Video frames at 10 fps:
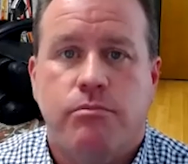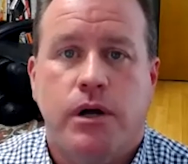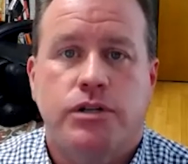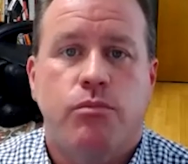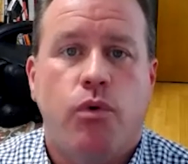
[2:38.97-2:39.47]

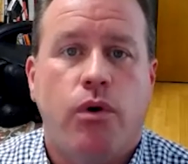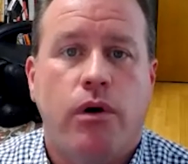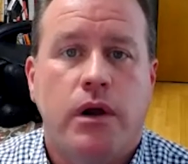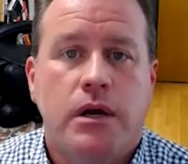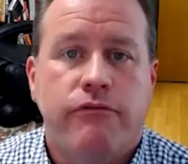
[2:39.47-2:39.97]
much
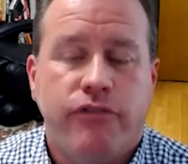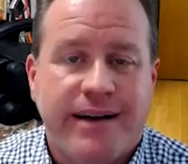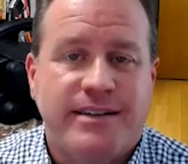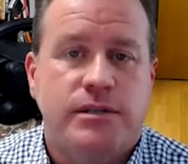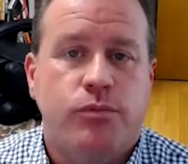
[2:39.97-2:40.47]
more
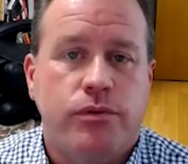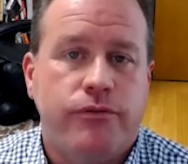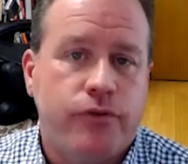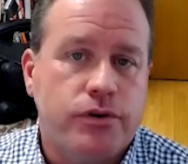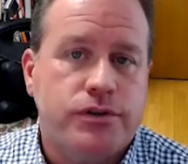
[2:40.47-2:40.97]
flexible
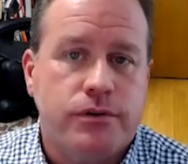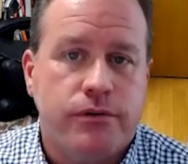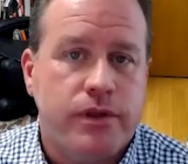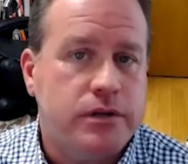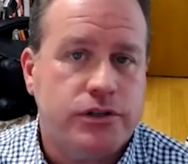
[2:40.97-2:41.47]
and versatile
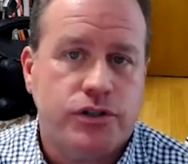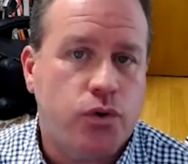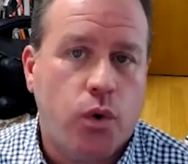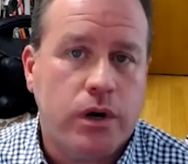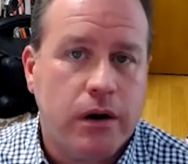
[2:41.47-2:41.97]
than just an
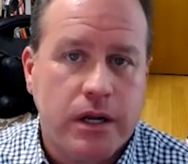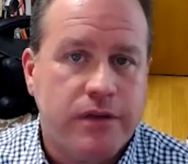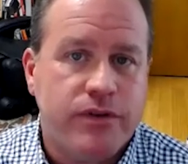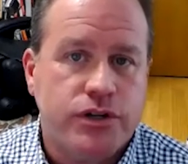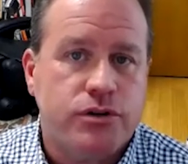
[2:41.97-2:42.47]
ordinary
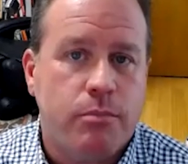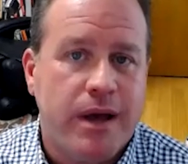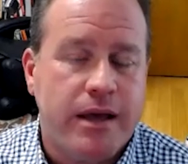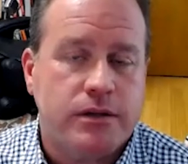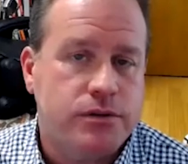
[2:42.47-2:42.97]
conventional bank.